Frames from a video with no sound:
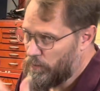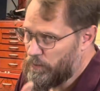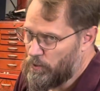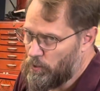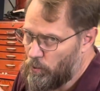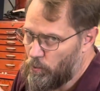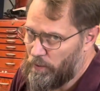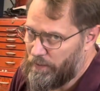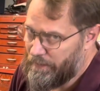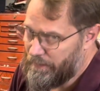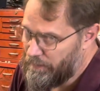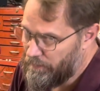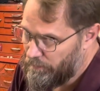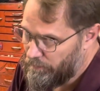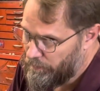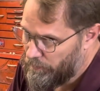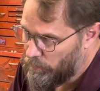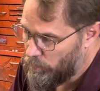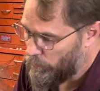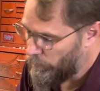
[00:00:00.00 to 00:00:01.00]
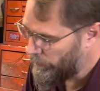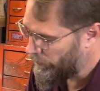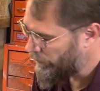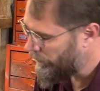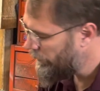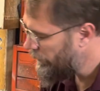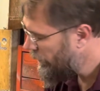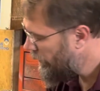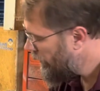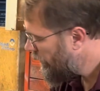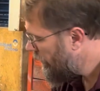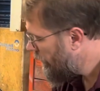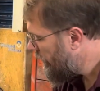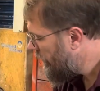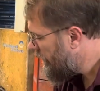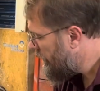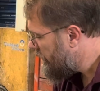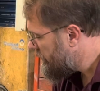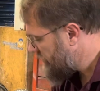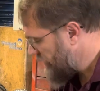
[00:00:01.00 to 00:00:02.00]
you don't want to helicoil.
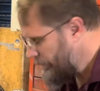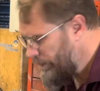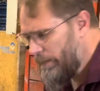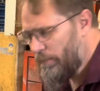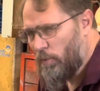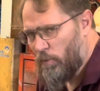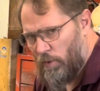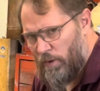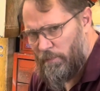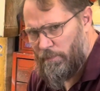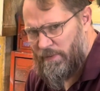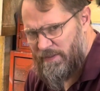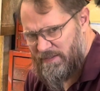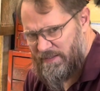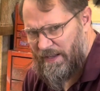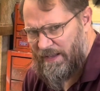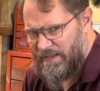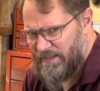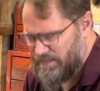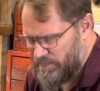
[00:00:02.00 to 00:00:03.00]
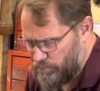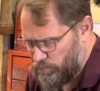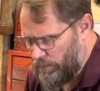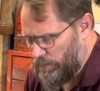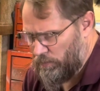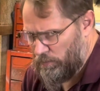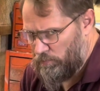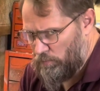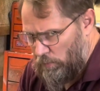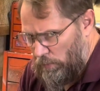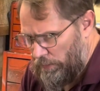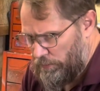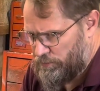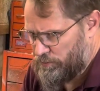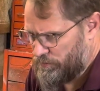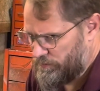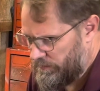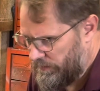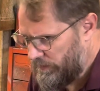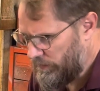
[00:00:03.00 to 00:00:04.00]
Some people will be saying at this point, why don't you
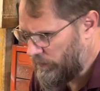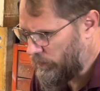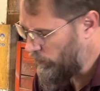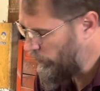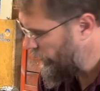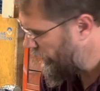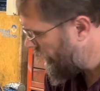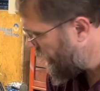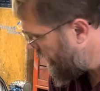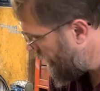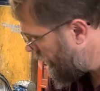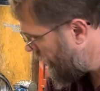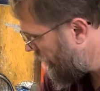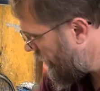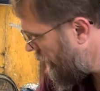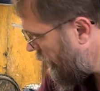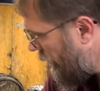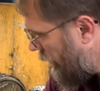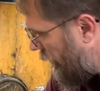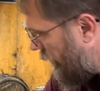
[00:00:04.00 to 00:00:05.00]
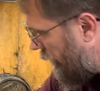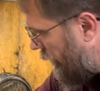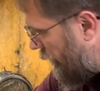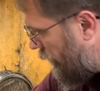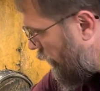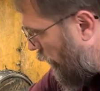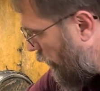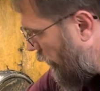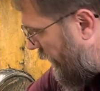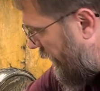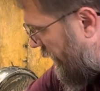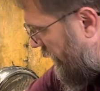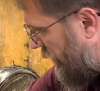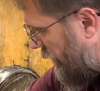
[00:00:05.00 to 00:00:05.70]
just helicoil it? Don't want to